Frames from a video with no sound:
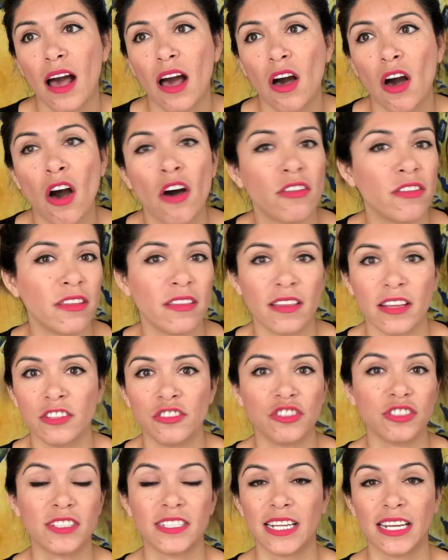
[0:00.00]
other than
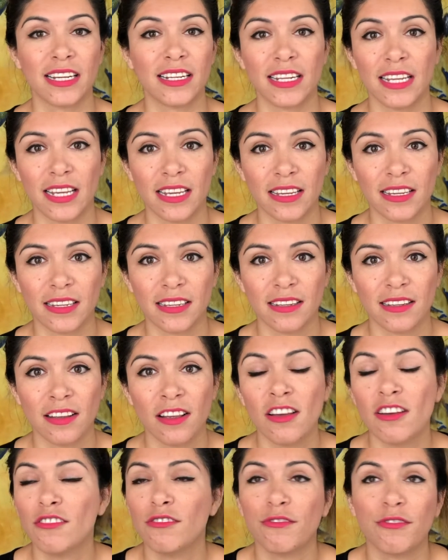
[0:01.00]
just technique.
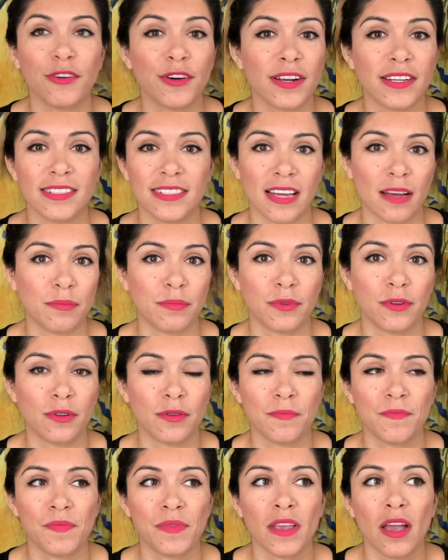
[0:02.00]
For example,
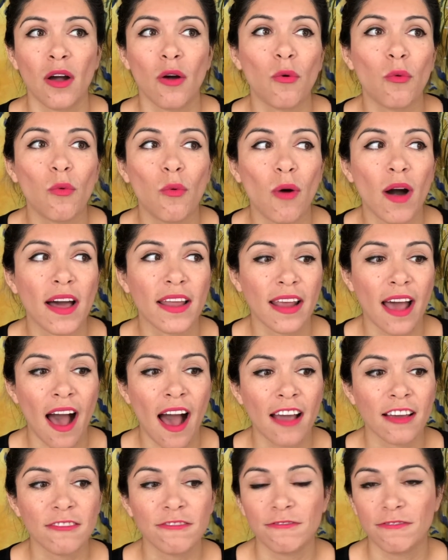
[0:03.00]
what
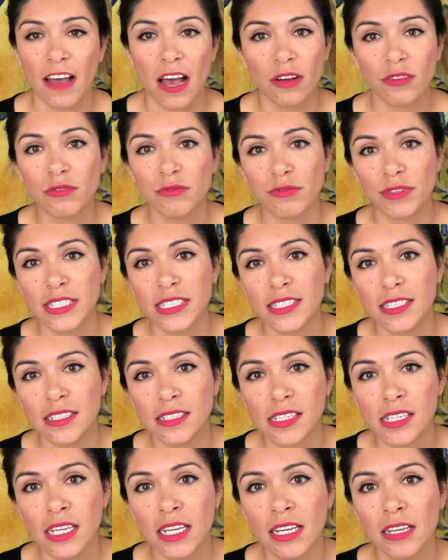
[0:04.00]
I found
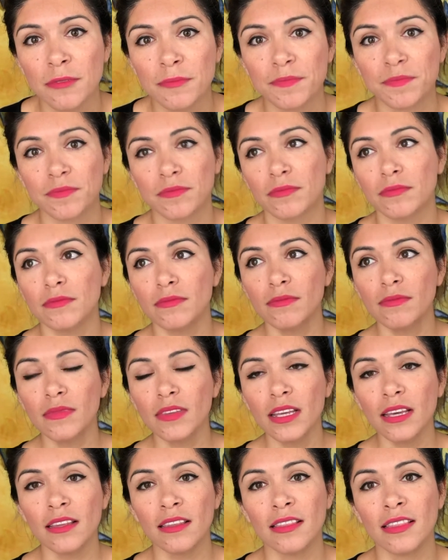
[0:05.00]
recently
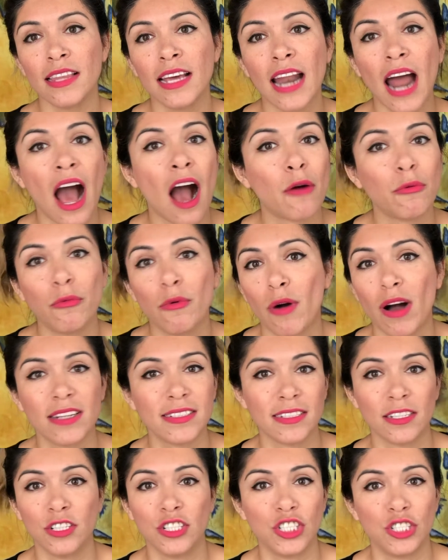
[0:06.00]
that I
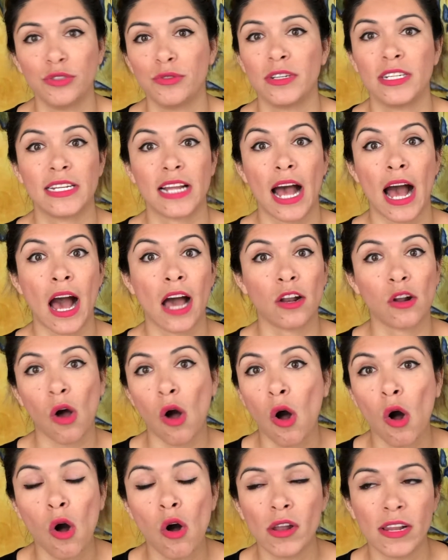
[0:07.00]
wasn't doing at
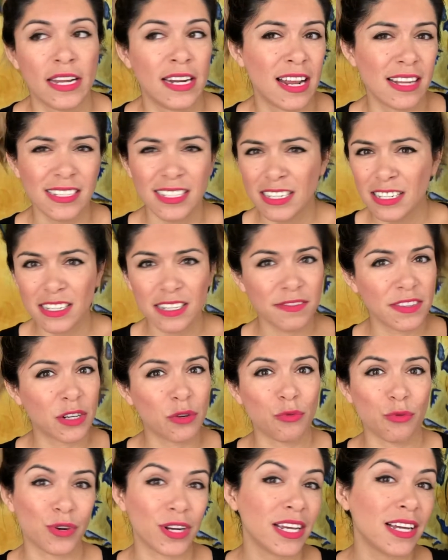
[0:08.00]
all, and I didn't even
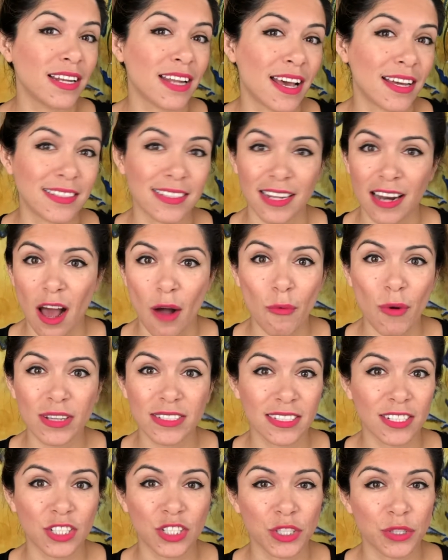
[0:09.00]
realize that I
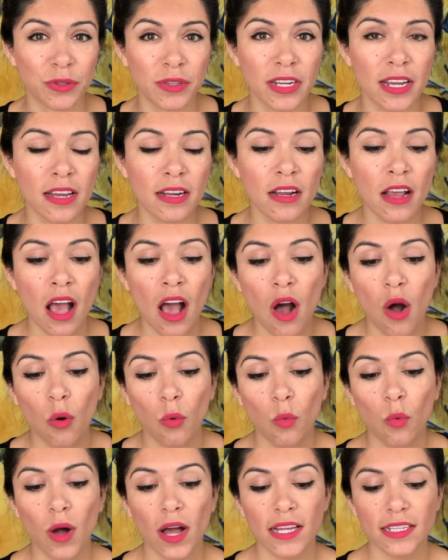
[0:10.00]
wasn't doing it,
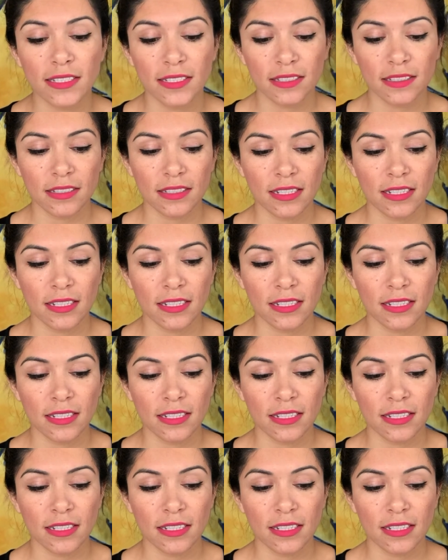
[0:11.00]
was